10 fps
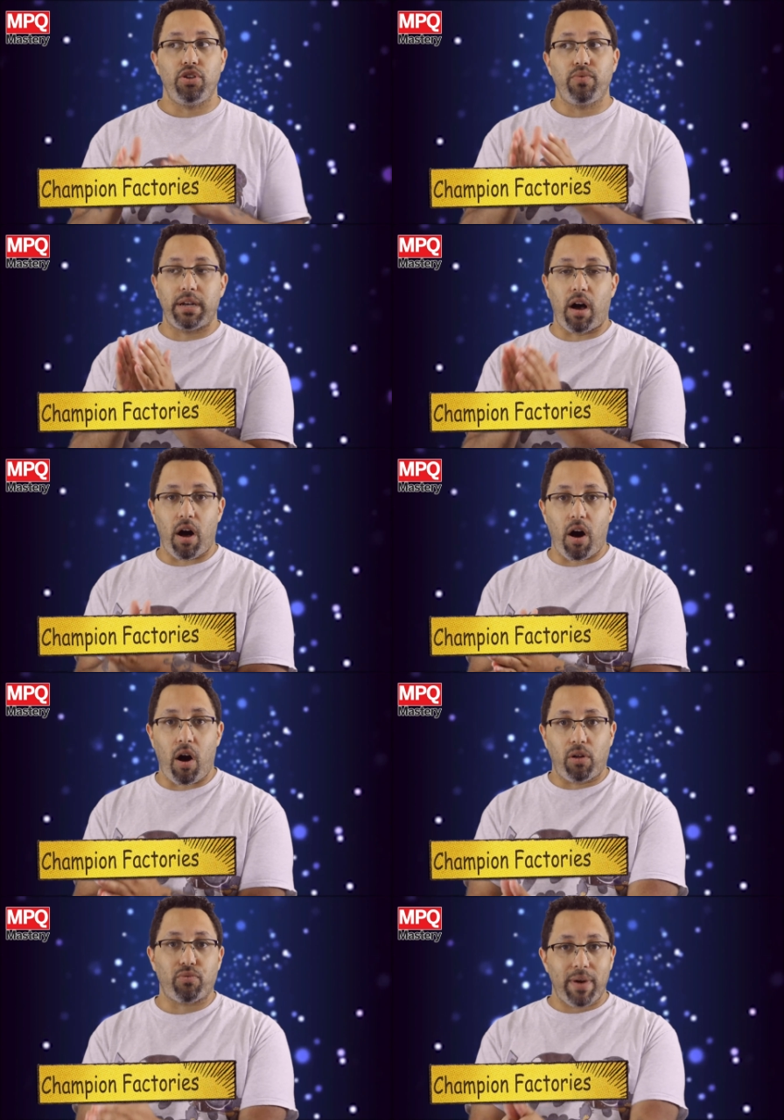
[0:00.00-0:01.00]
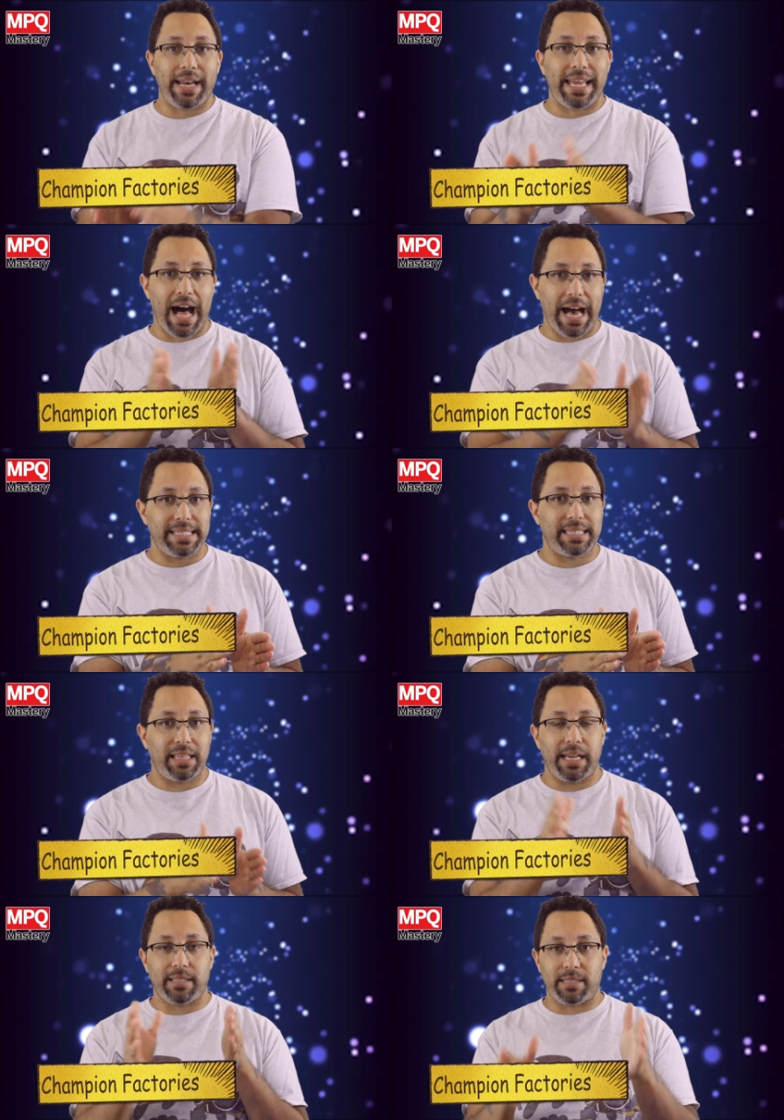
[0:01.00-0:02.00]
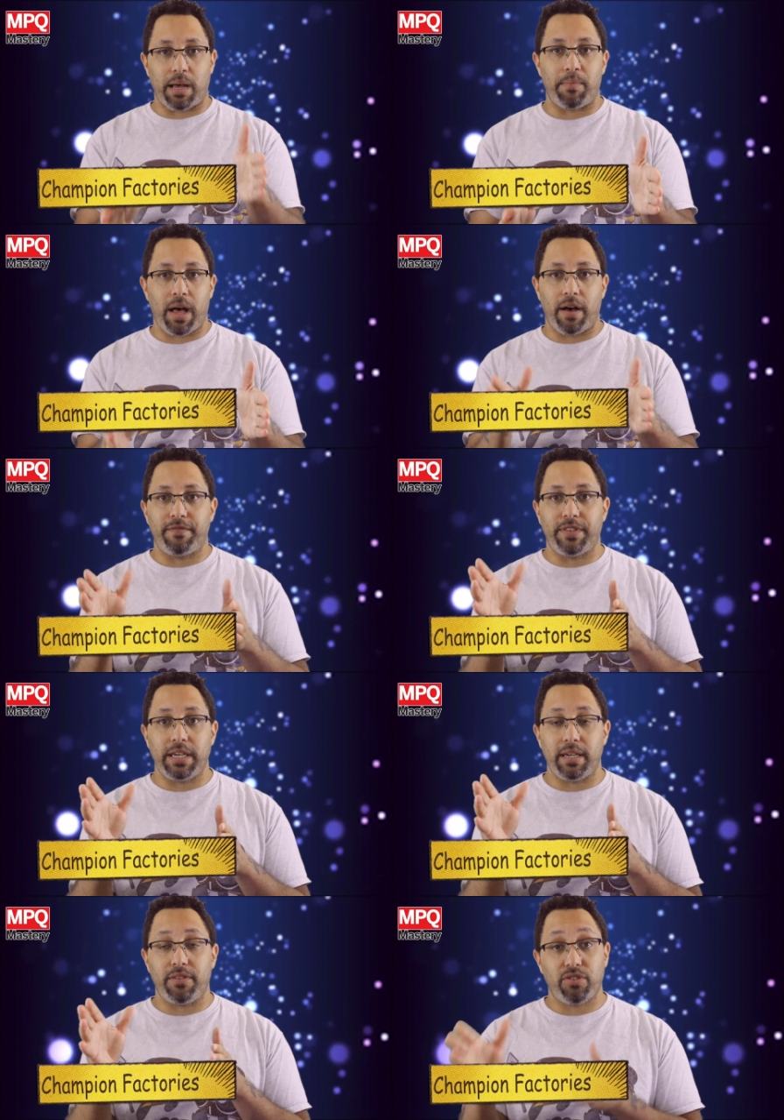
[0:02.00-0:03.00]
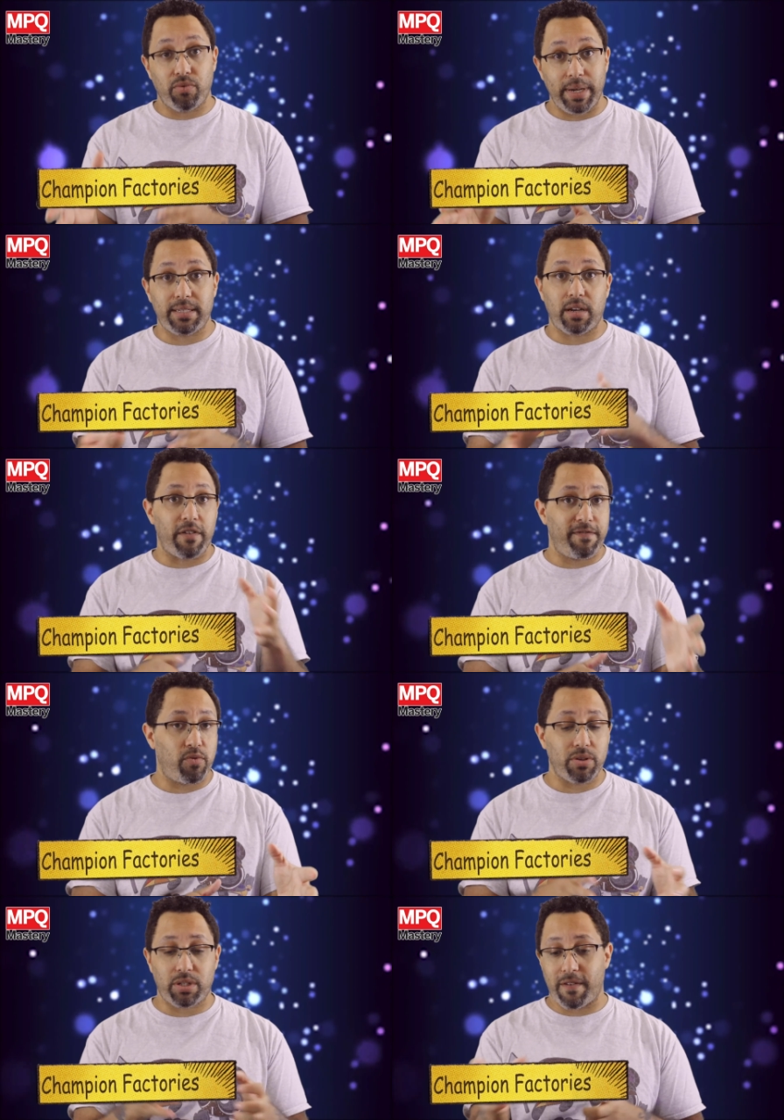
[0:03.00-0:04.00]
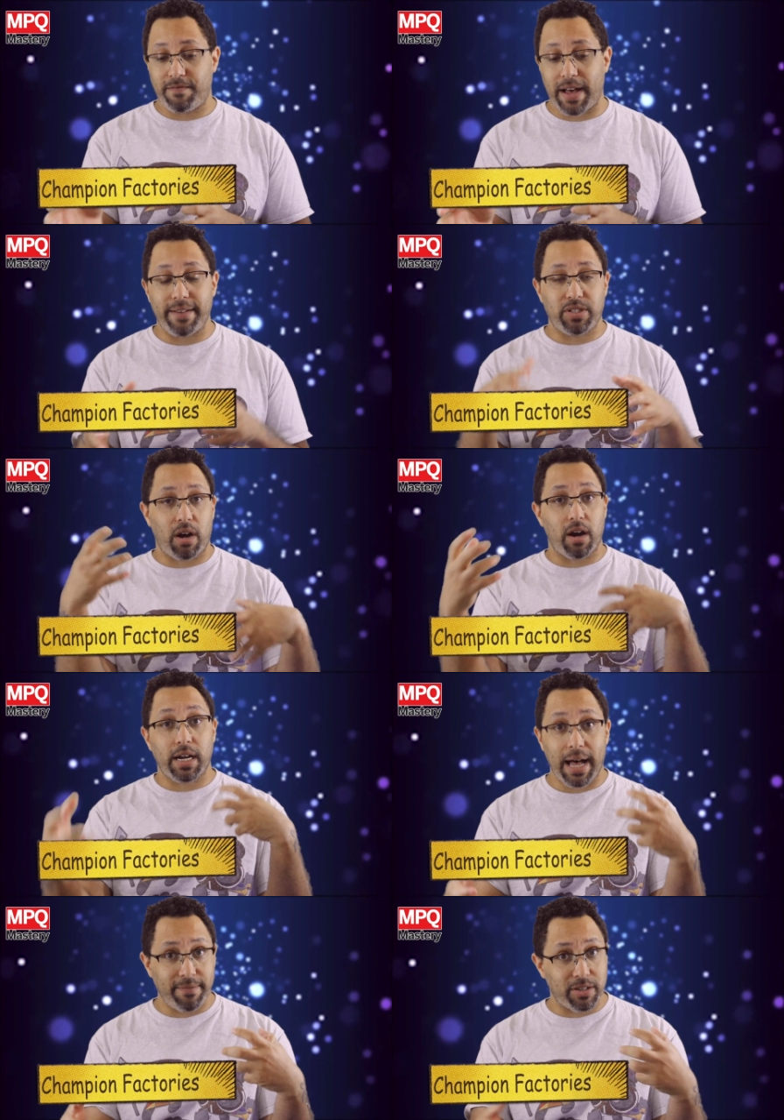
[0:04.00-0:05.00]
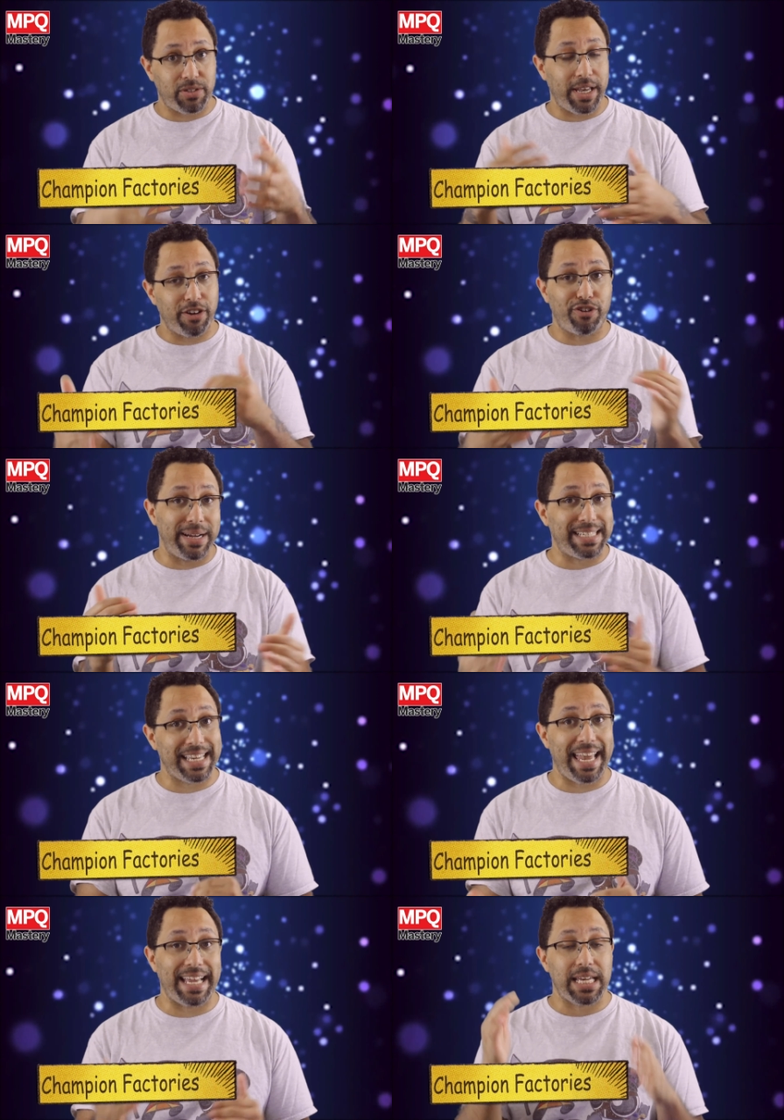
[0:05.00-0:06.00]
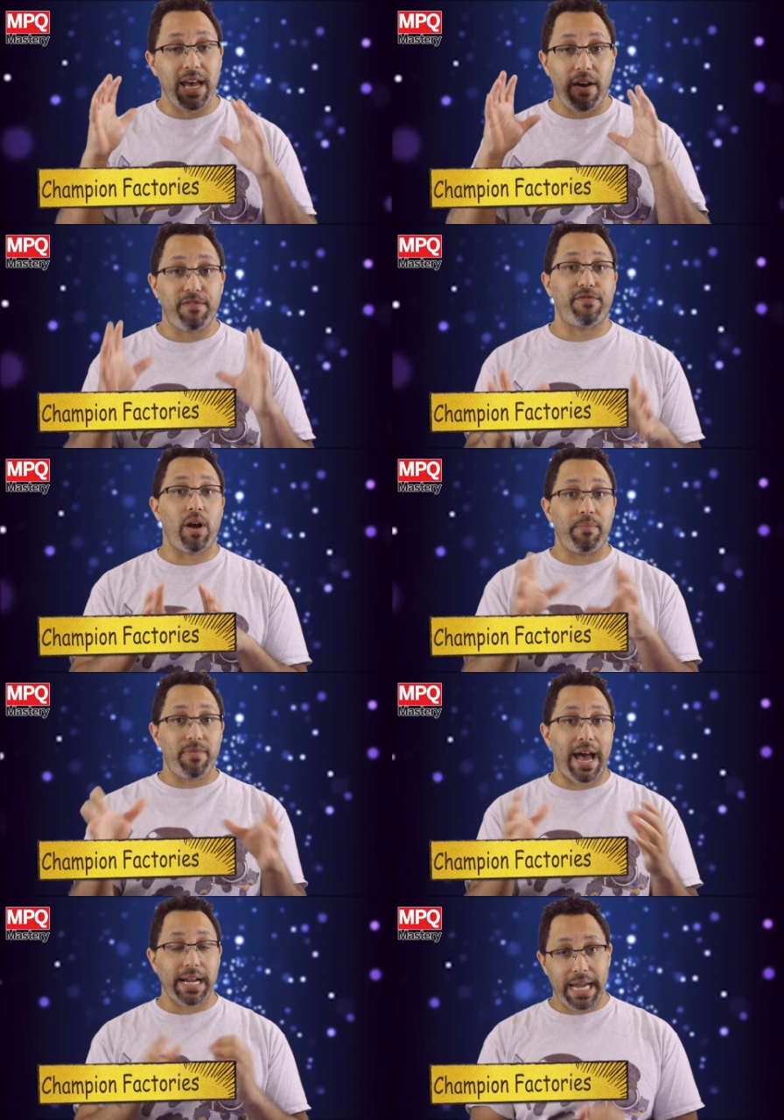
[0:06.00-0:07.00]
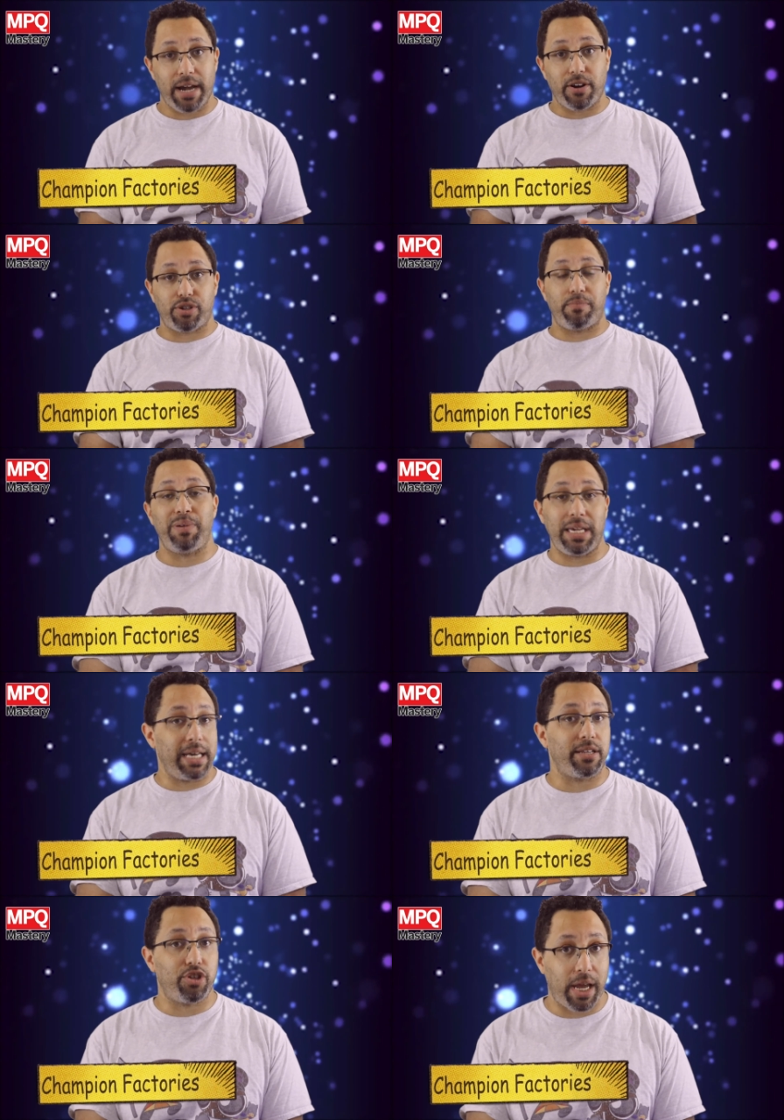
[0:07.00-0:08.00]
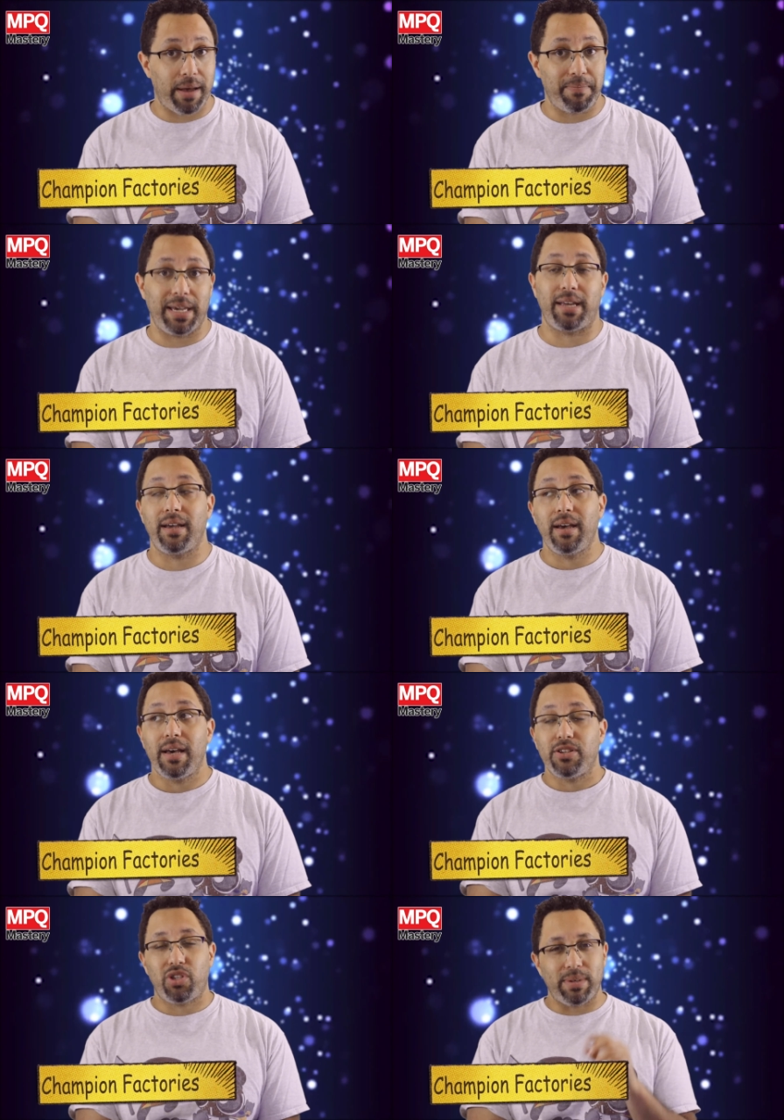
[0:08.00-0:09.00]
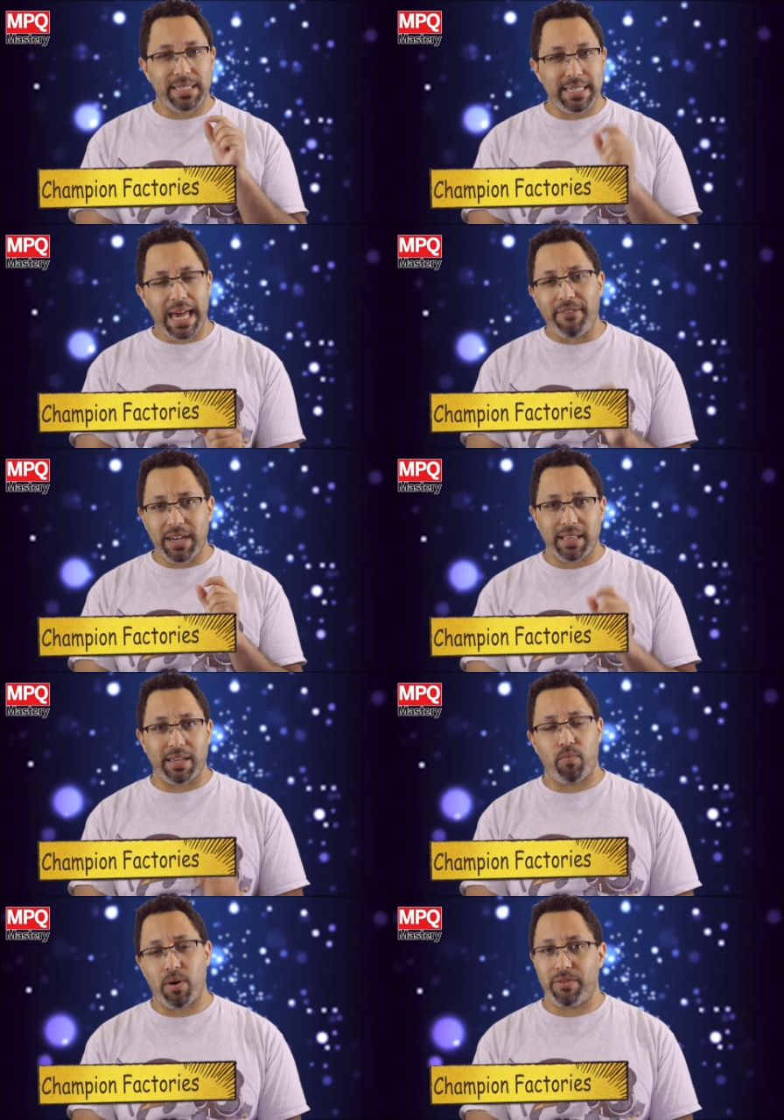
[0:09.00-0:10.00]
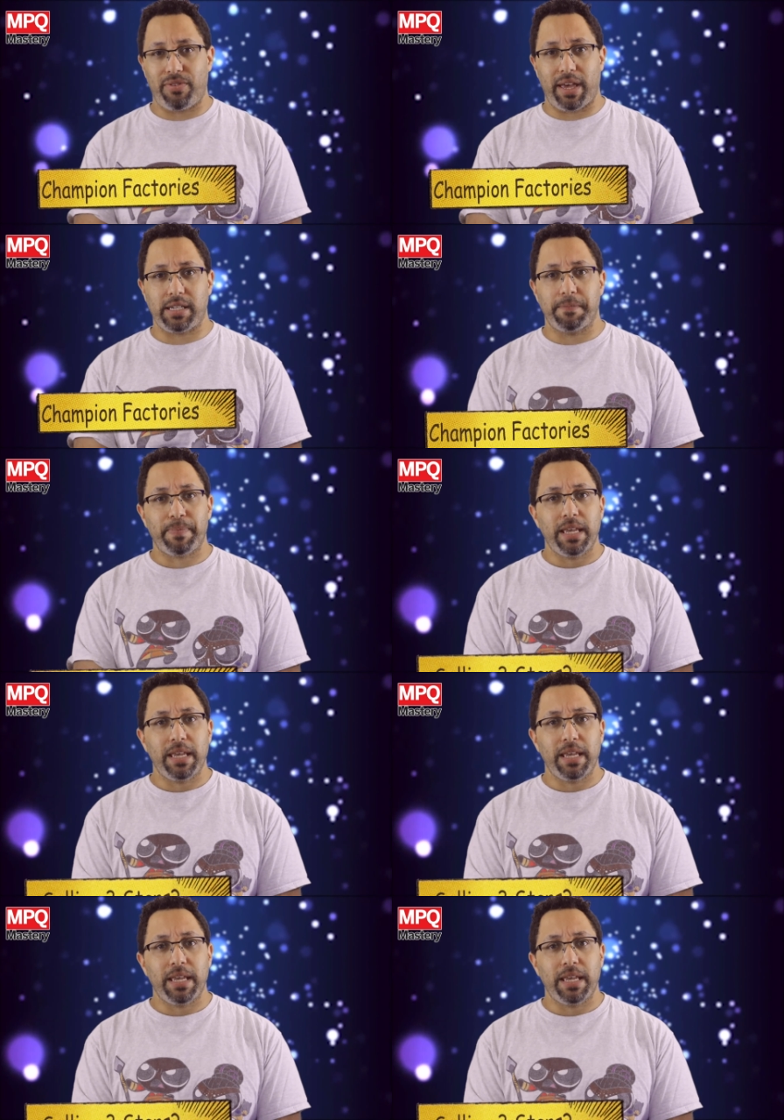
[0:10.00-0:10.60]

you can already isolate some of the 3 star, 4 star, 5 star covers that you're going to get from that character being a champion. So it's definitely worth it.